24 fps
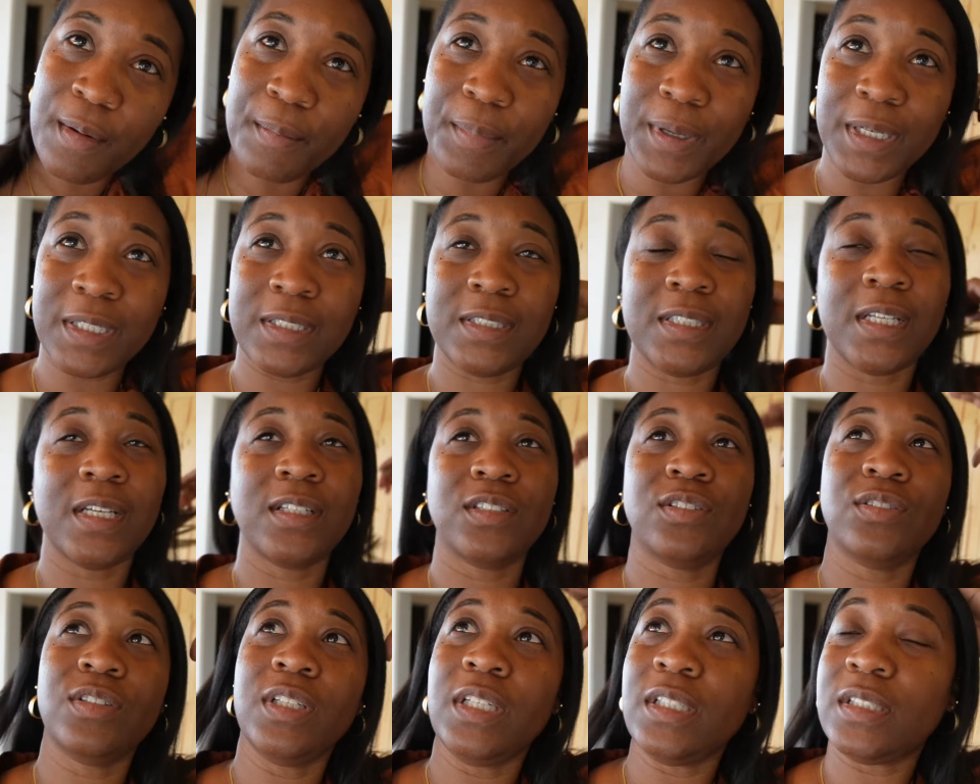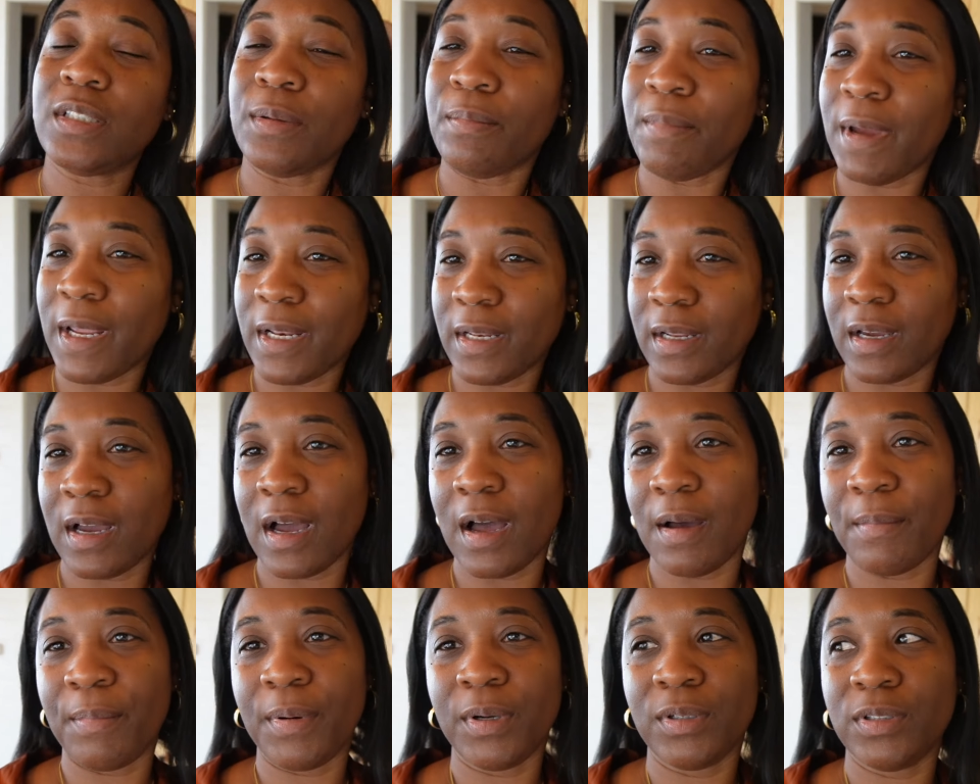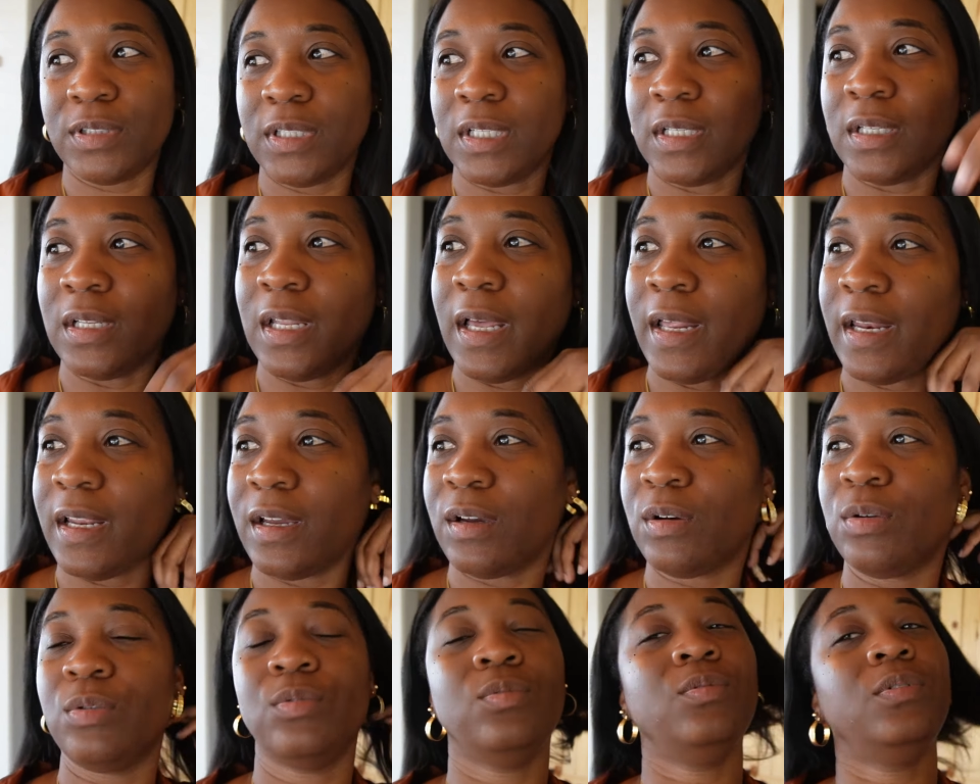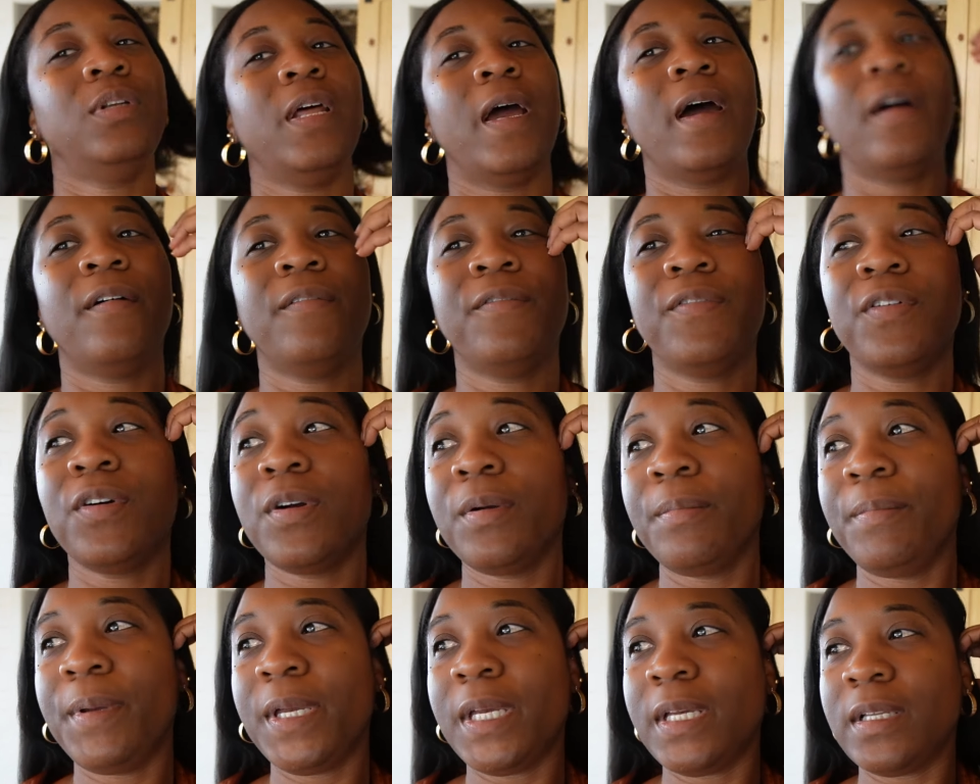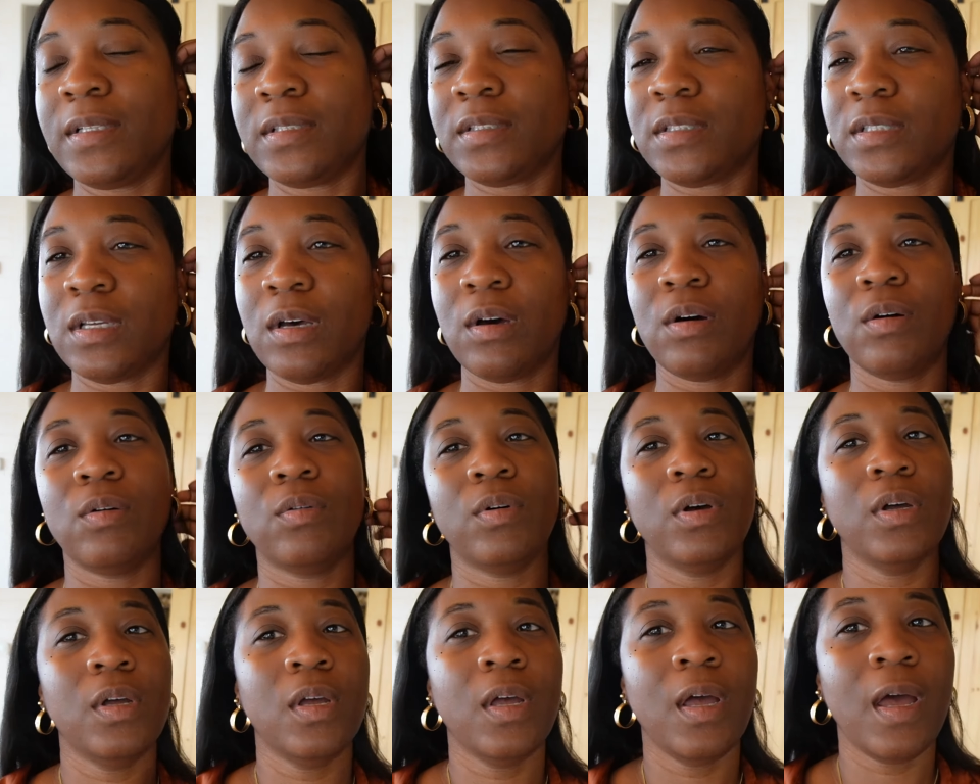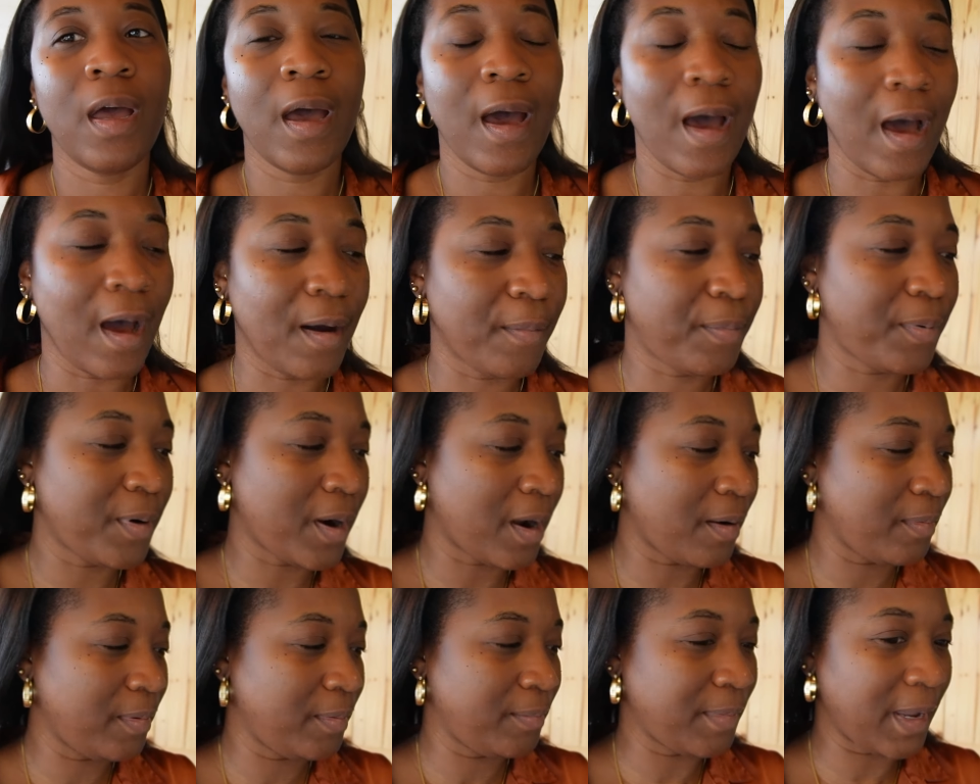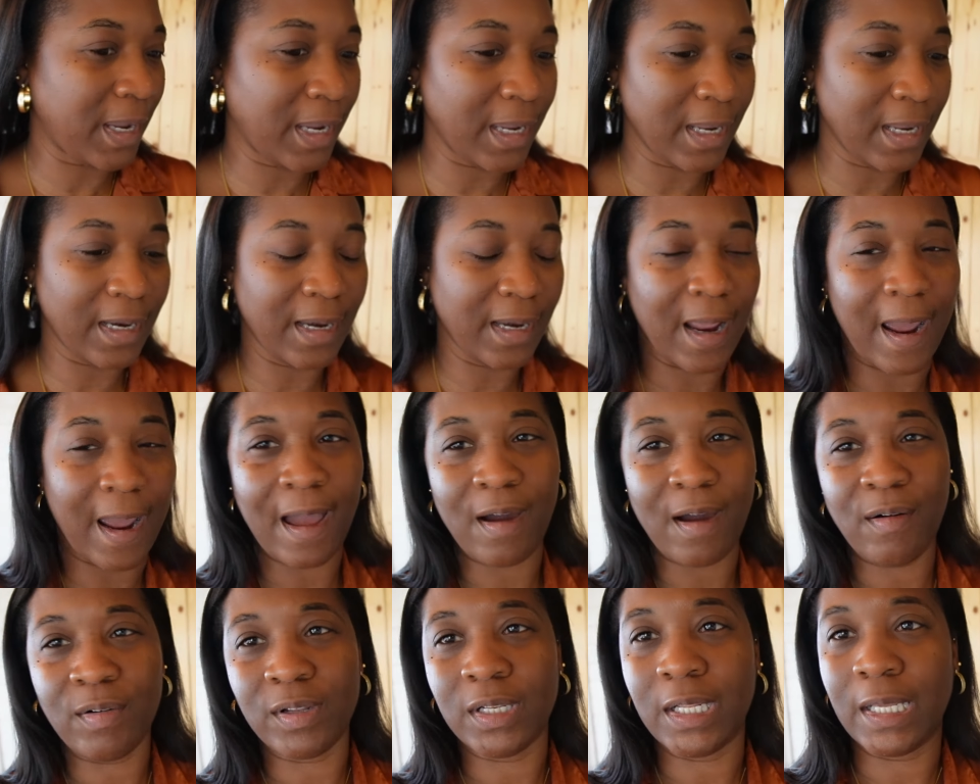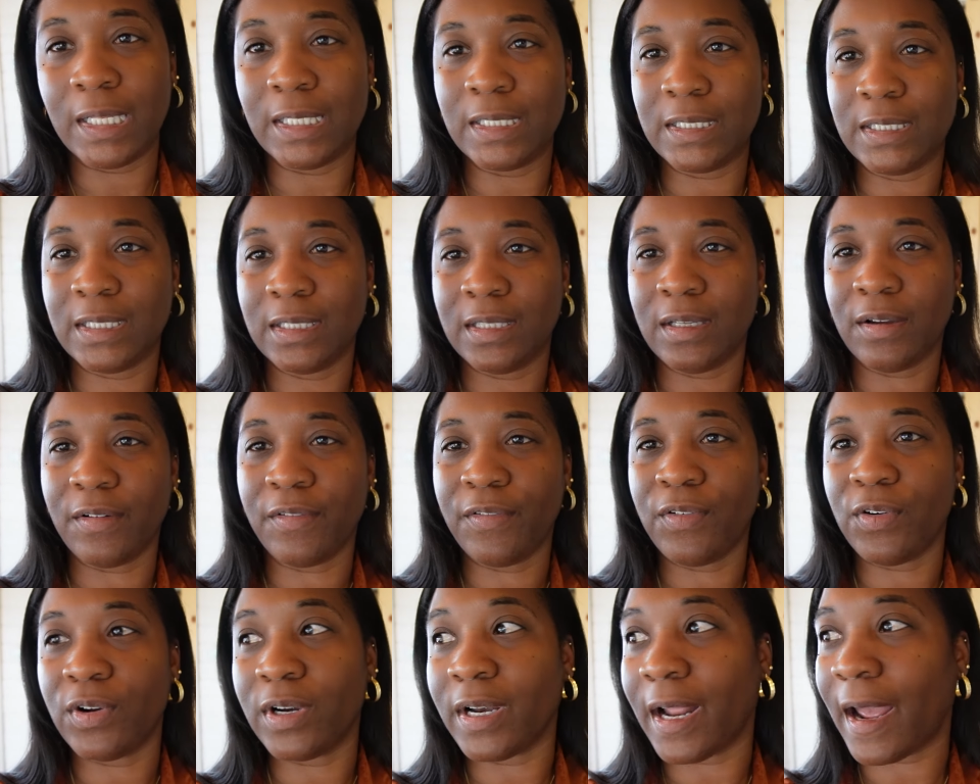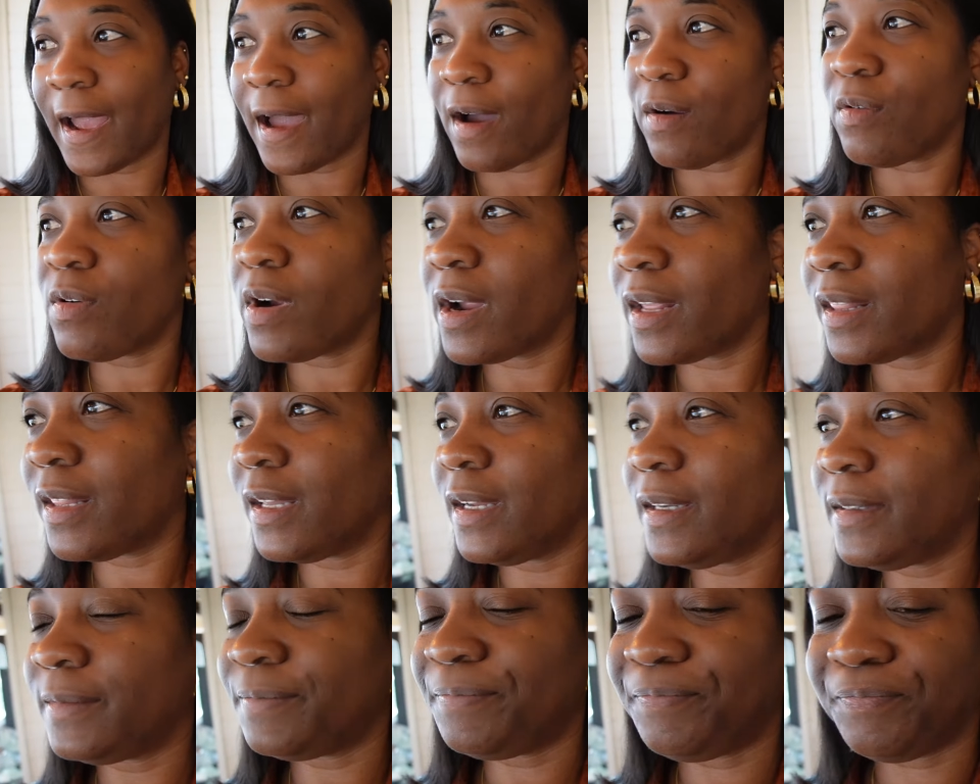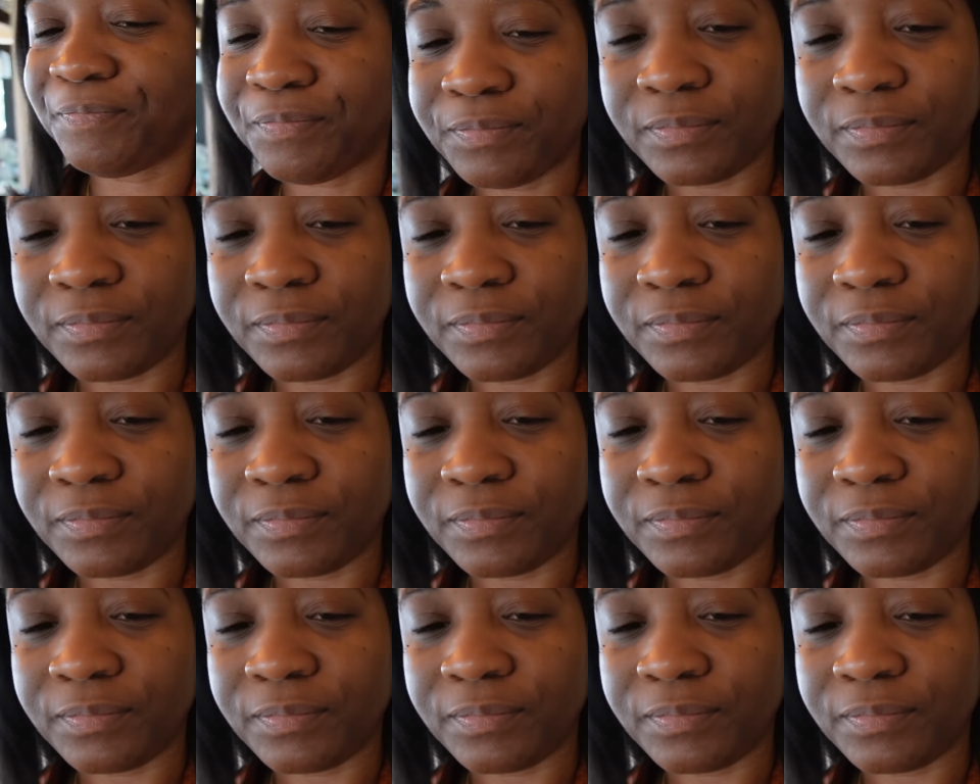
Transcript: But it says you need to make the compote and let it cool down for a bit. So I'll probably make it now and let it sit there for an hour, I think.